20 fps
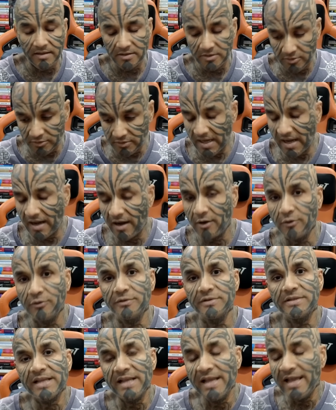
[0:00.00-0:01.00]
to the
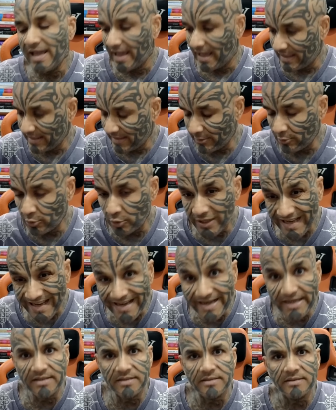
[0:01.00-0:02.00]
house, and they would
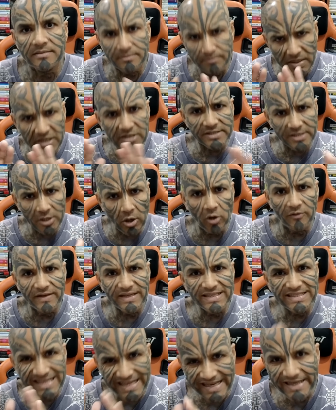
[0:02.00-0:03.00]
eat because they
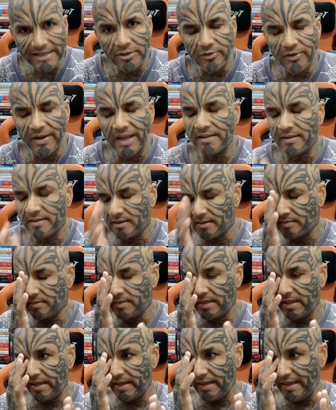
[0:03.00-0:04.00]
always eat together.
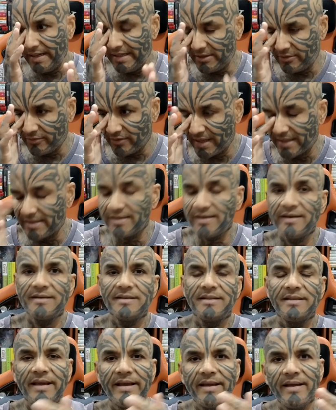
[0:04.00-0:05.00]
They eat together.
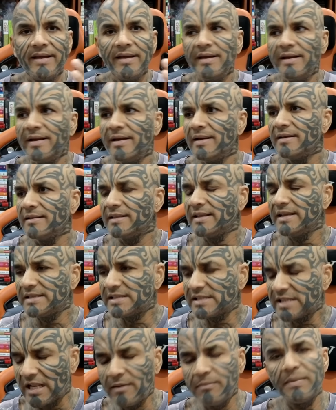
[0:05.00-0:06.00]
They they
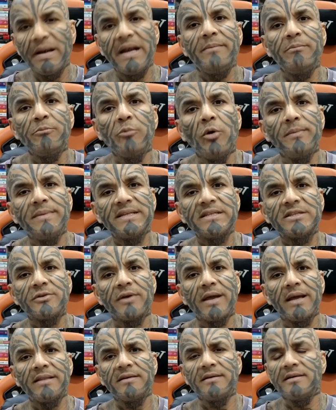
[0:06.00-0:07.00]
celebrate moments
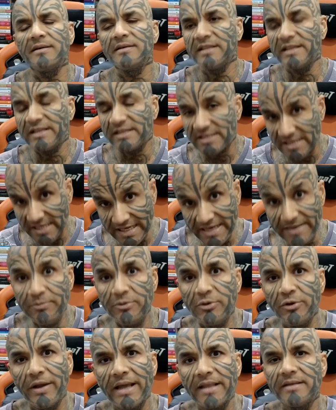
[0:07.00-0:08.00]
together. They sleep
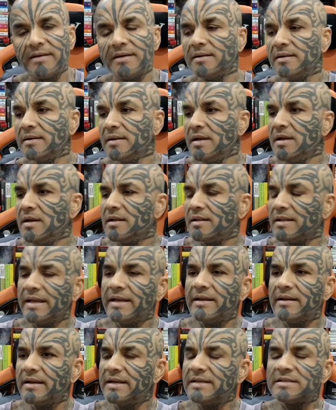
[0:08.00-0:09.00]
together.
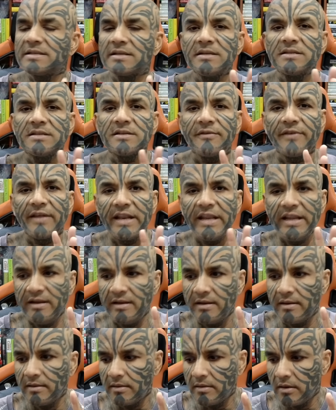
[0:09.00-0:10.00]
Like it's it's a
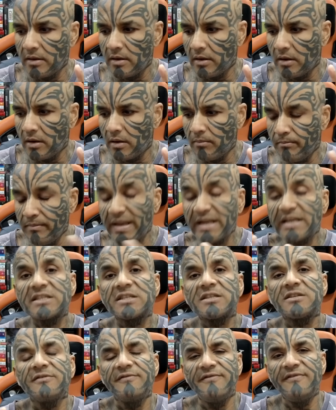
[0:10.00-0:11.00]
very uh,
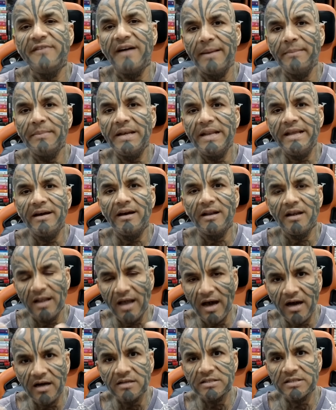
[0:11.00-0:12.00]
mixed family, a
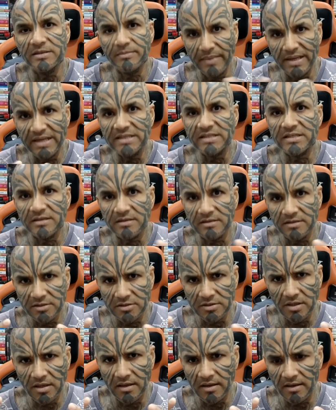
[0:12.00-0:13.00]
large mixed
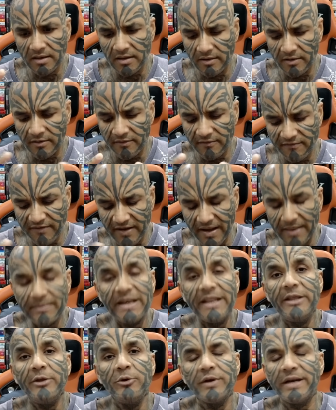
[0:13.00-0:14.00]
uh,
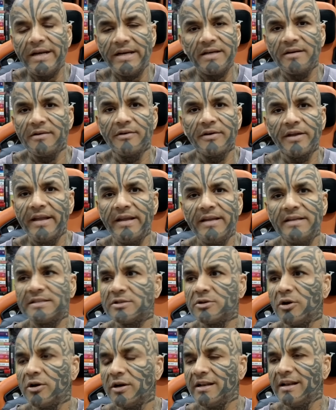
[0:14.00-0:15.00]
family unit. Okay, it's
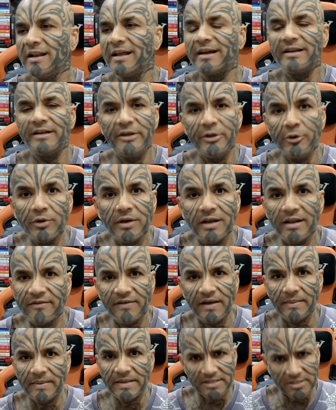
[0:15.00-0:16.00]
not like a nuclear
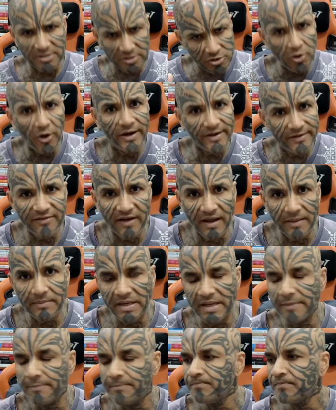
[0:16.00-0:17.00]
family. It's a joint
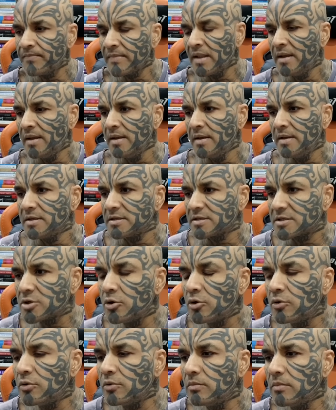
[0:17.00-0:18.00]
family. So
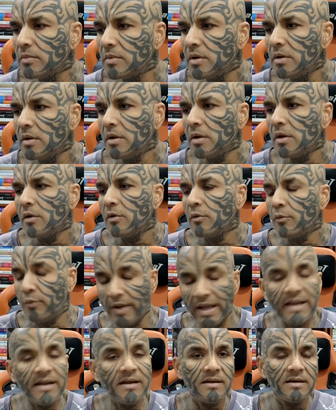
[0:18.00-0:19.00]

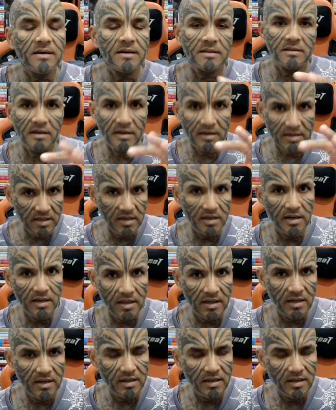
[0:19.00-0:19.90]
when the girl